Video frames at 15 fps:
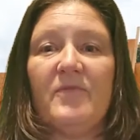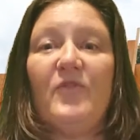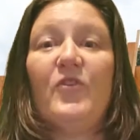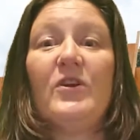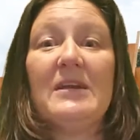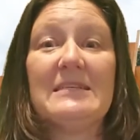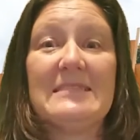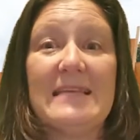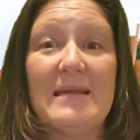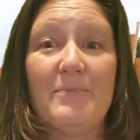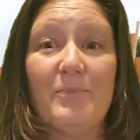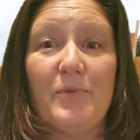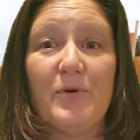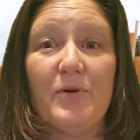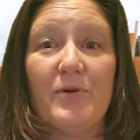For
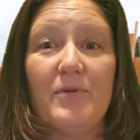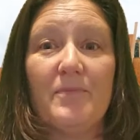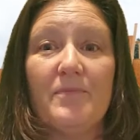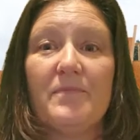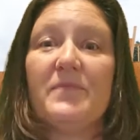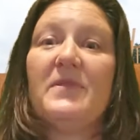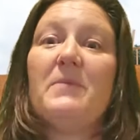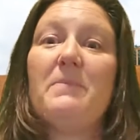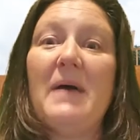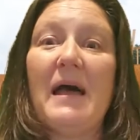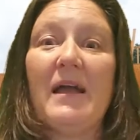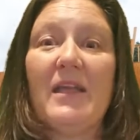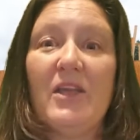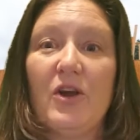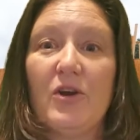example, the
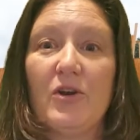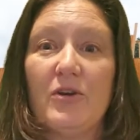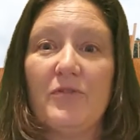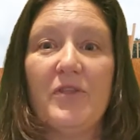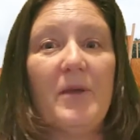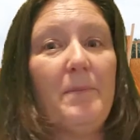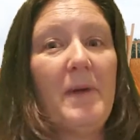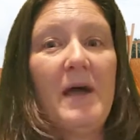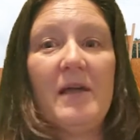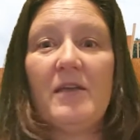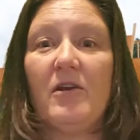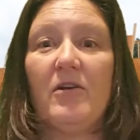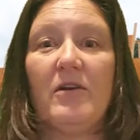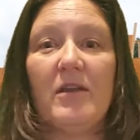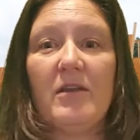backyard. That
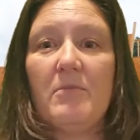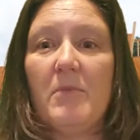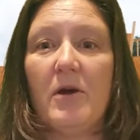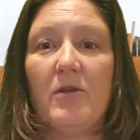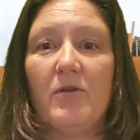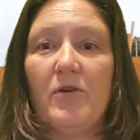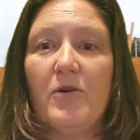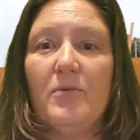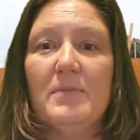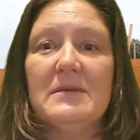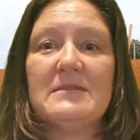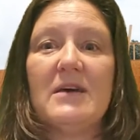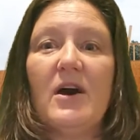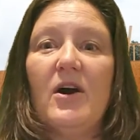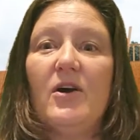backyard at a model home
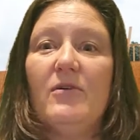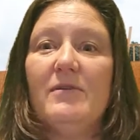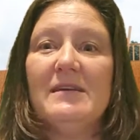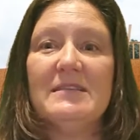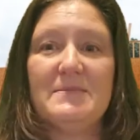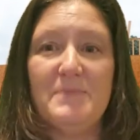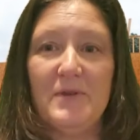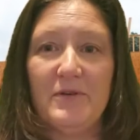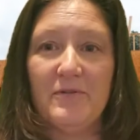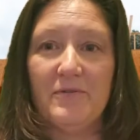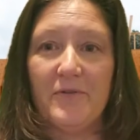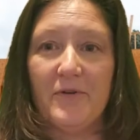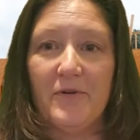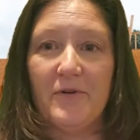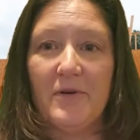is always
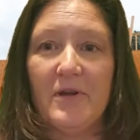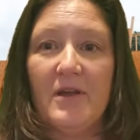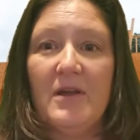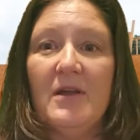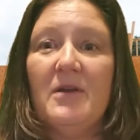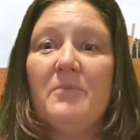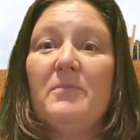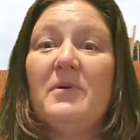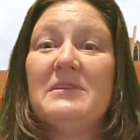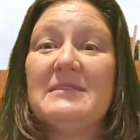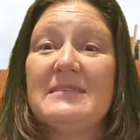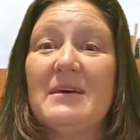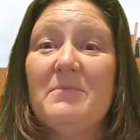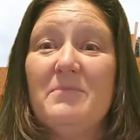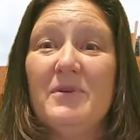beautiful, but
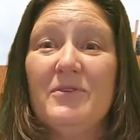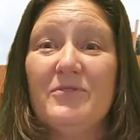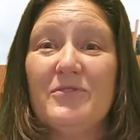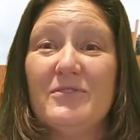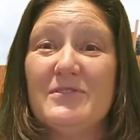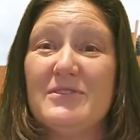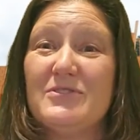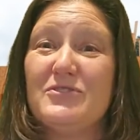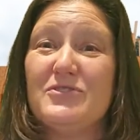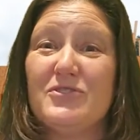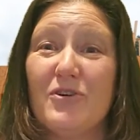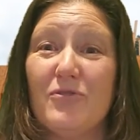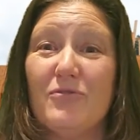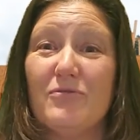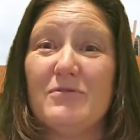some builders
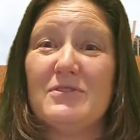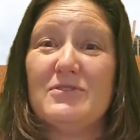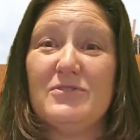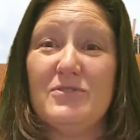don't